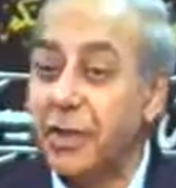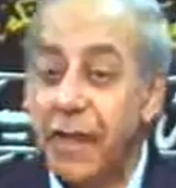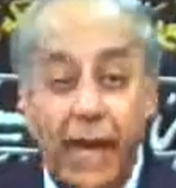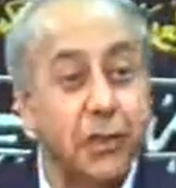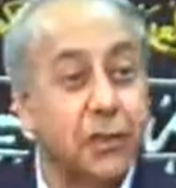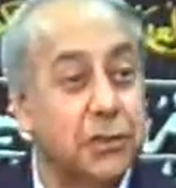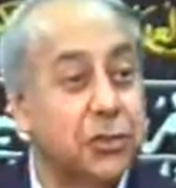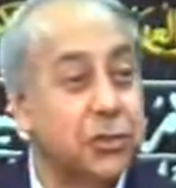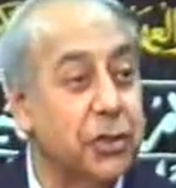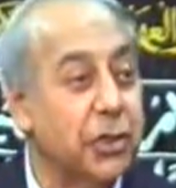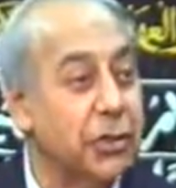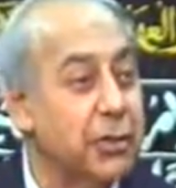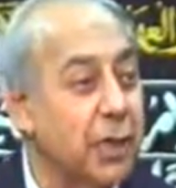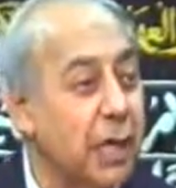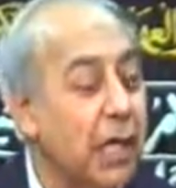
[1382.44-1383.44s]
against the
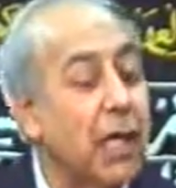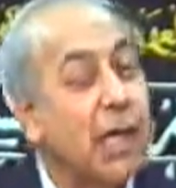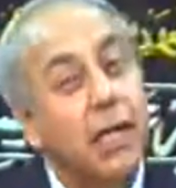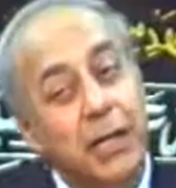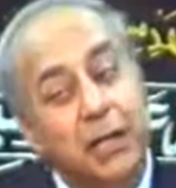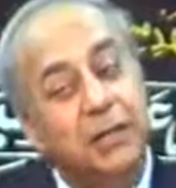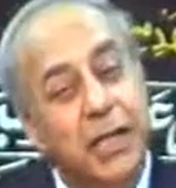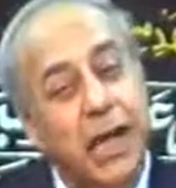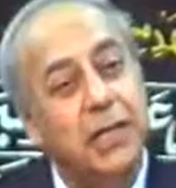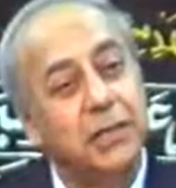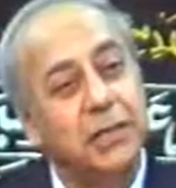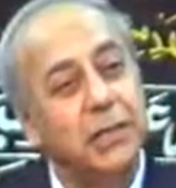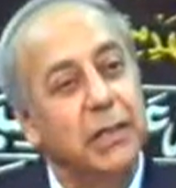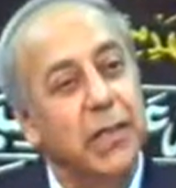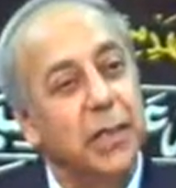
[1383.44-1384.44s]
Shias. He
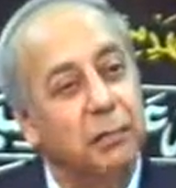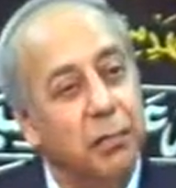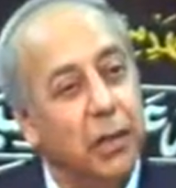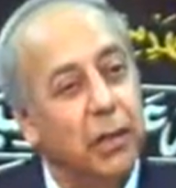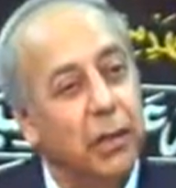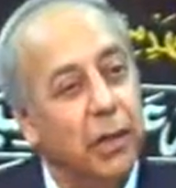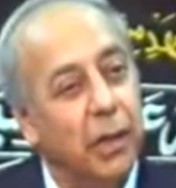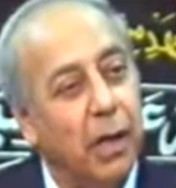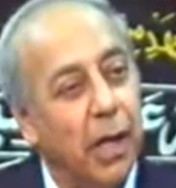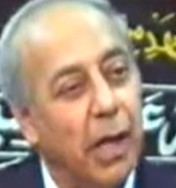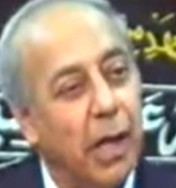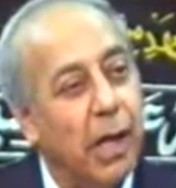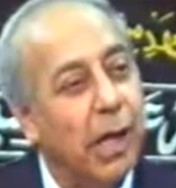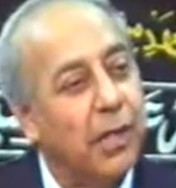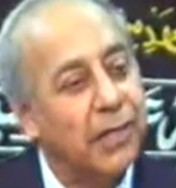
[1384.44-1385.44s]
says in that book
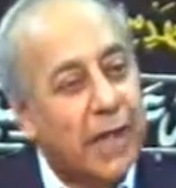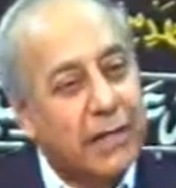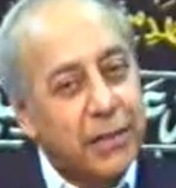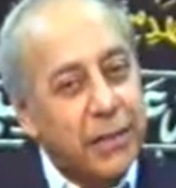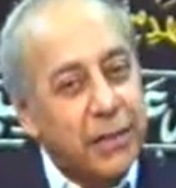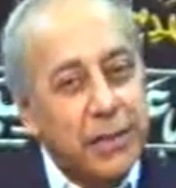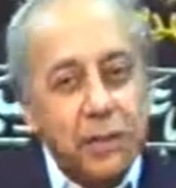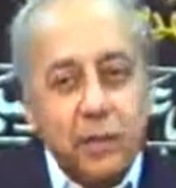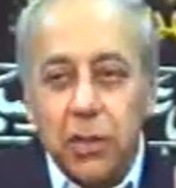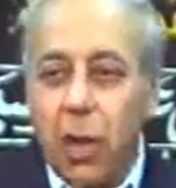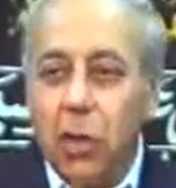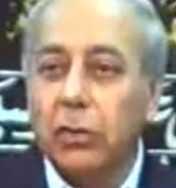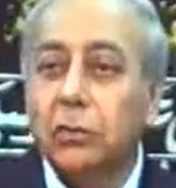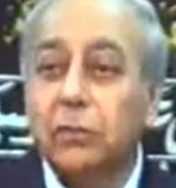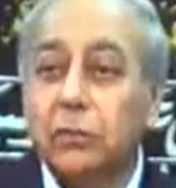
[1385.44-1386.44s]
that it is
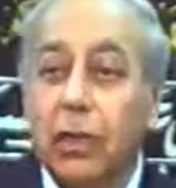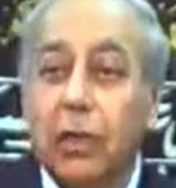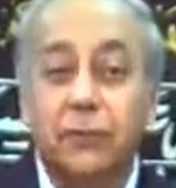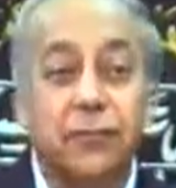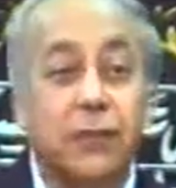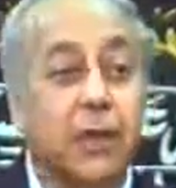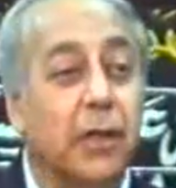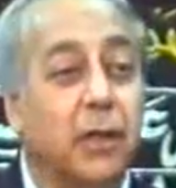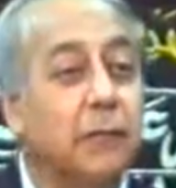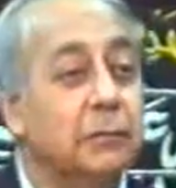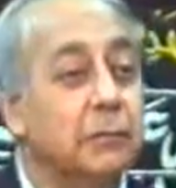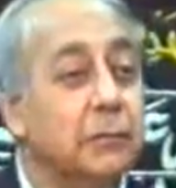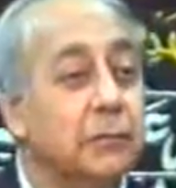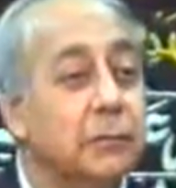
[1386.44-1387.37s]
known of um,